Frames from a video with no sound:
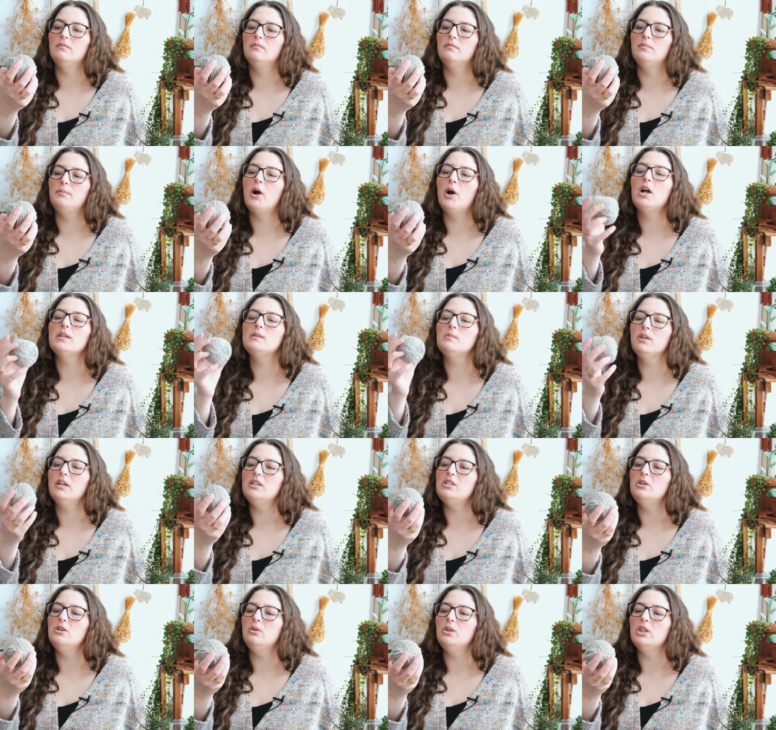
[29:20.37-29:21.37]
possibly
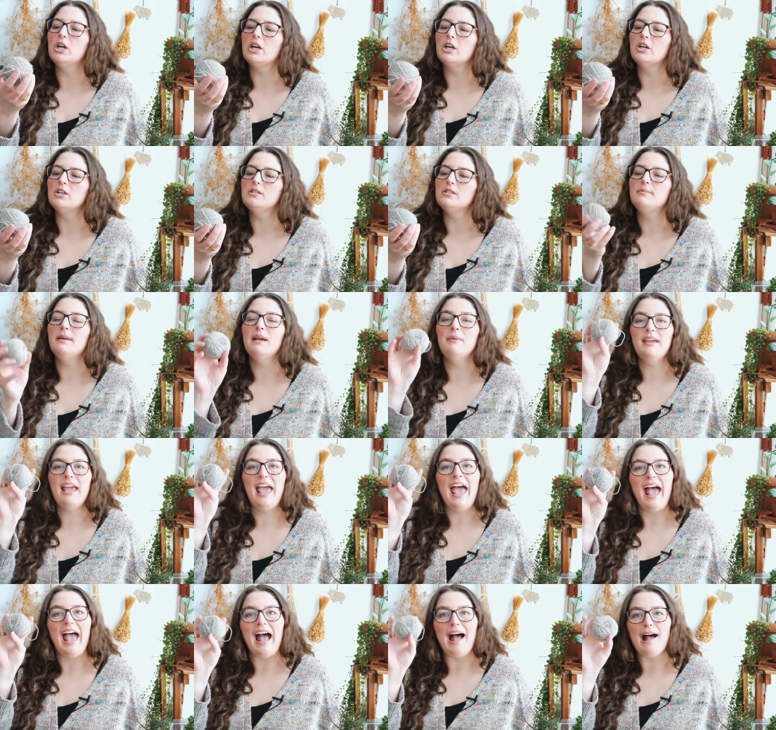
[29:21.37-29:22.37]
2/3, maybe a
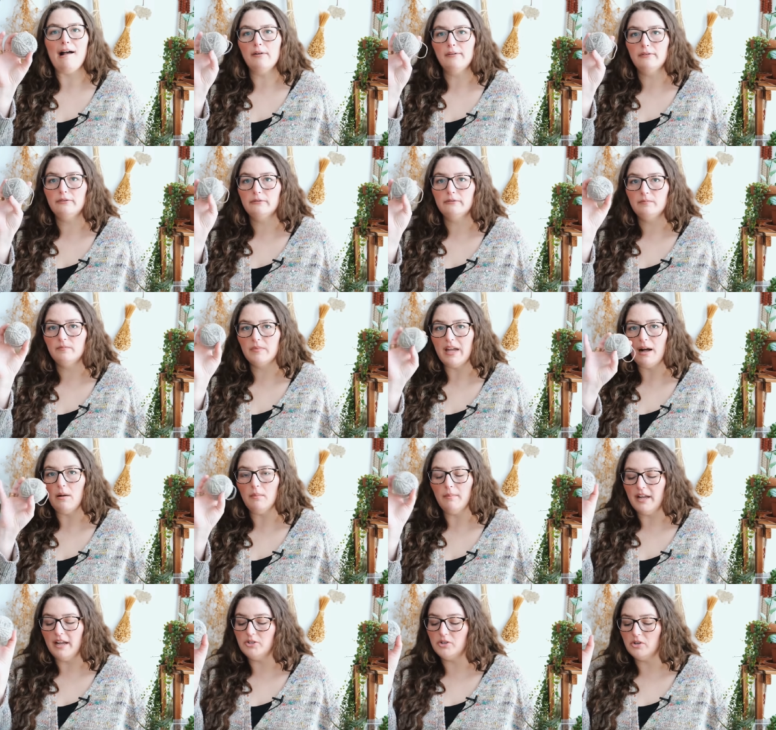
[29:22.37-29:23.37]
half. I'll
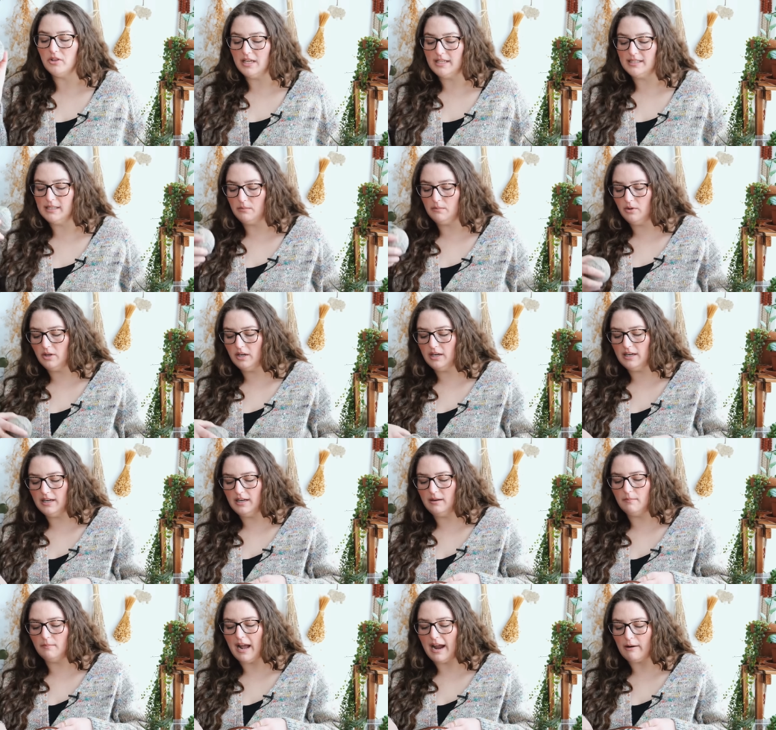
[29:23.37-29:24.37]
measure this and put it
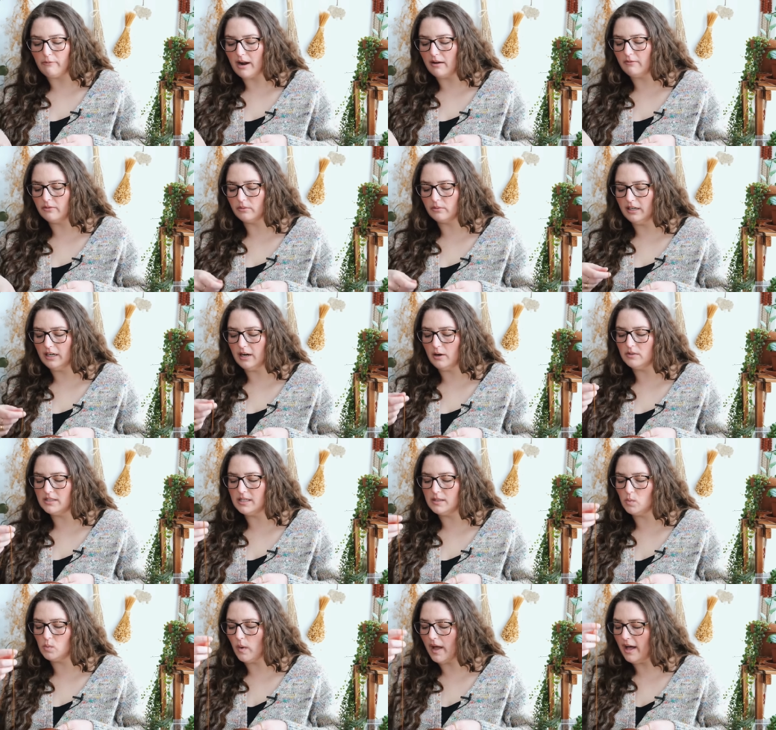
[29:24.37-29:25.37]
in my Ravelry notes
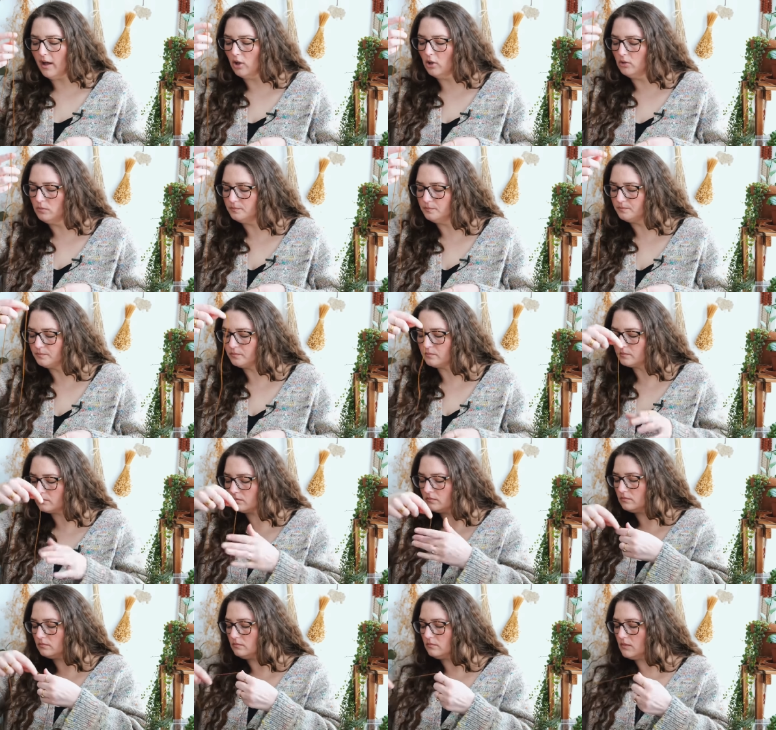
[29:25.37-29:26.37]
as well.
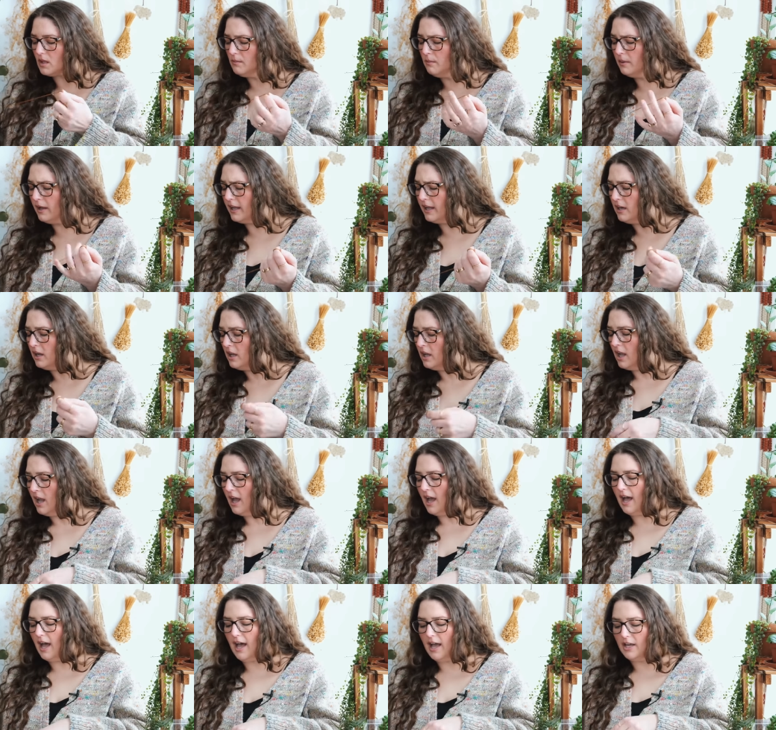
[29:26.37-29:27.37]
But
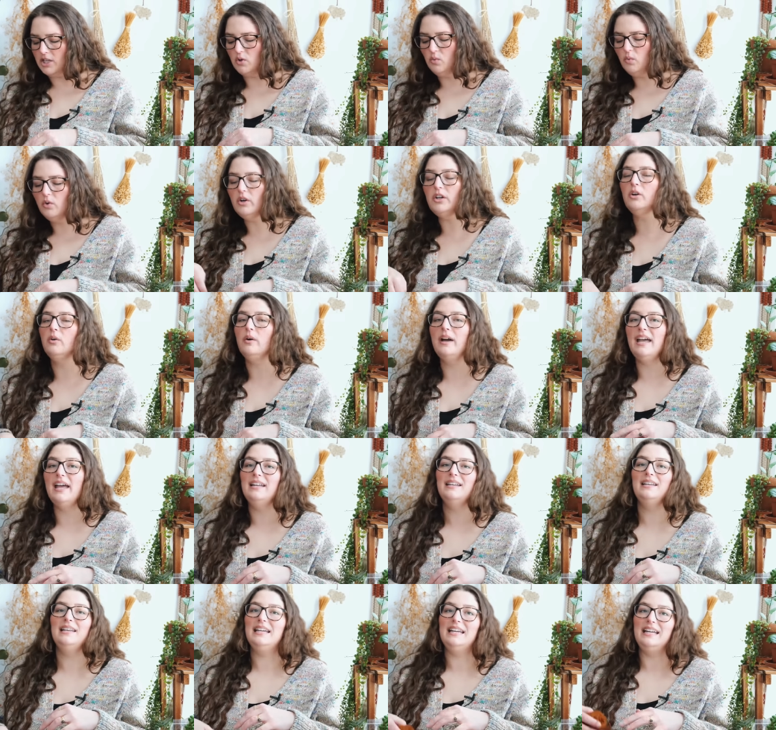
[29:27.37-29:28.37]
you would go ahead
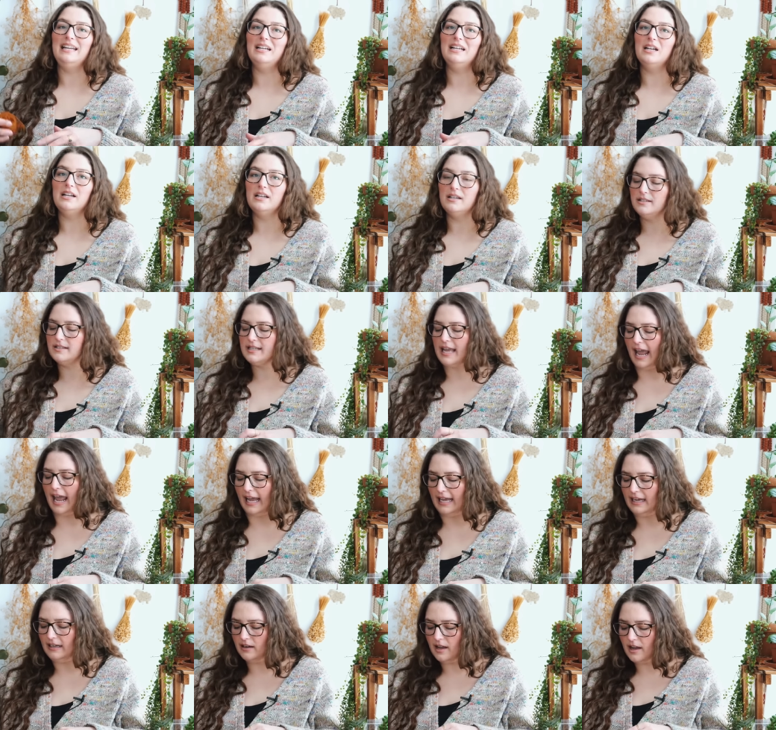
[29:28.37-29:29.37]
and need a
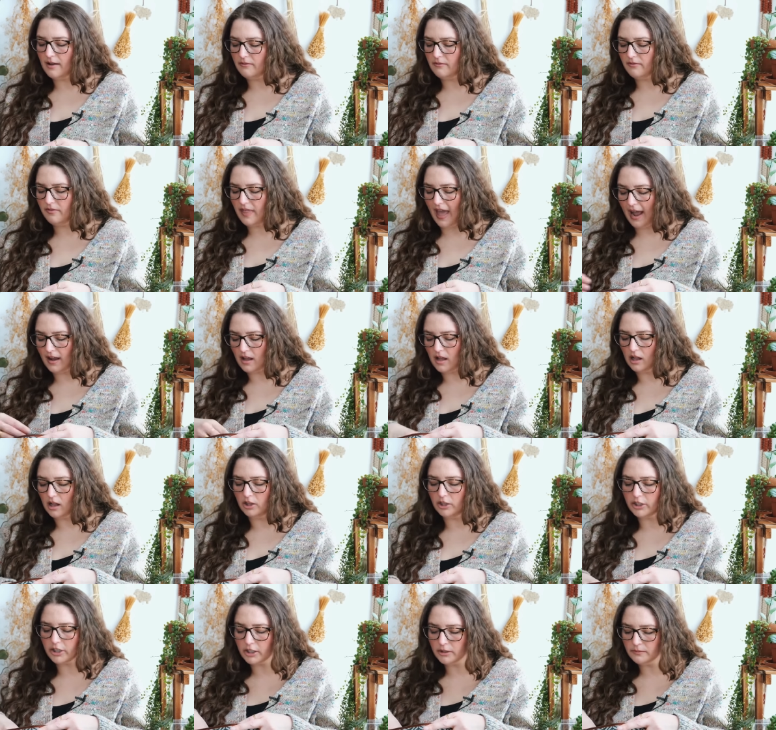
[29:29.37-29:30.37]
skein of that
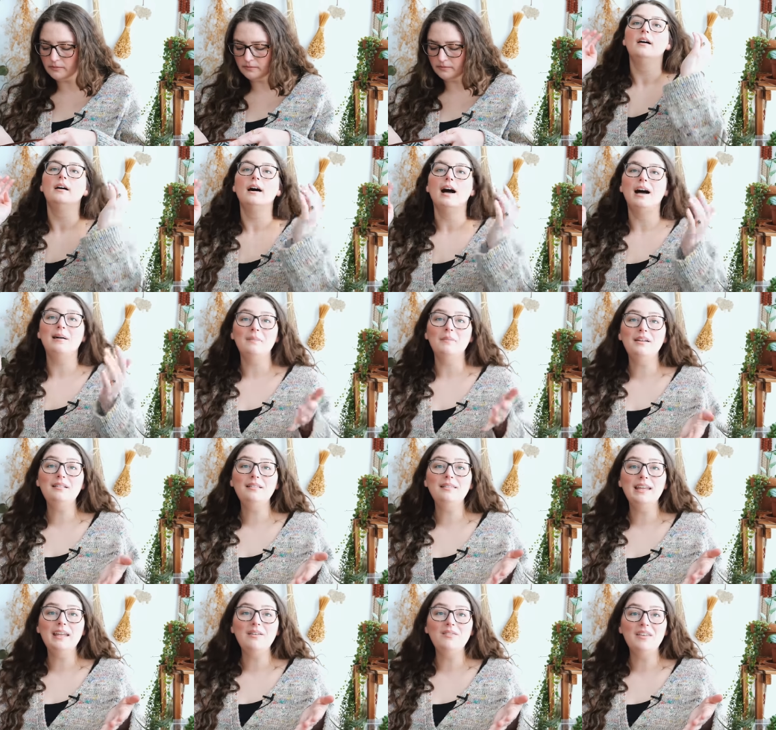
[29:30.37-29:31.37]
color. I'm going
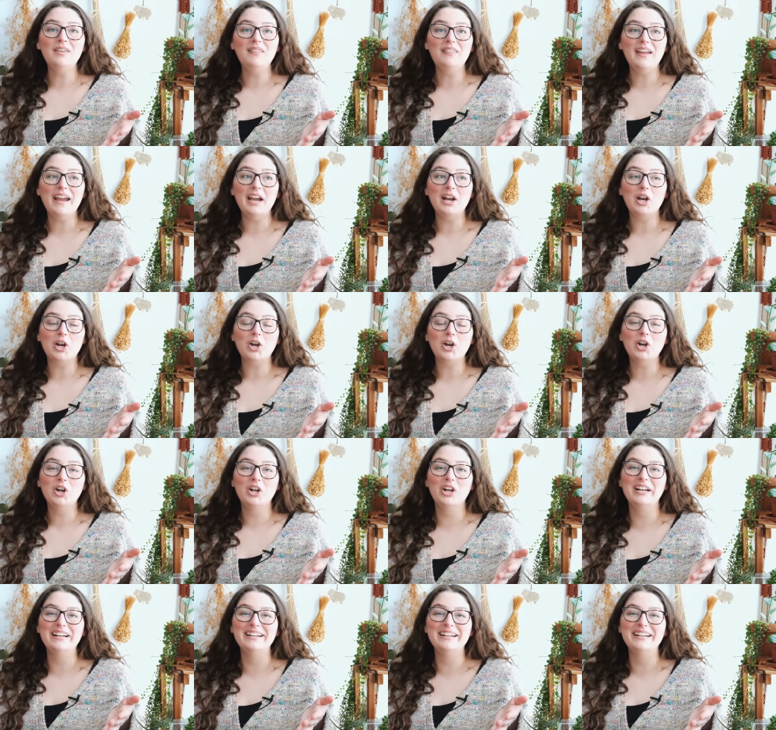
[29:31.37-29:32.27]
to leave it there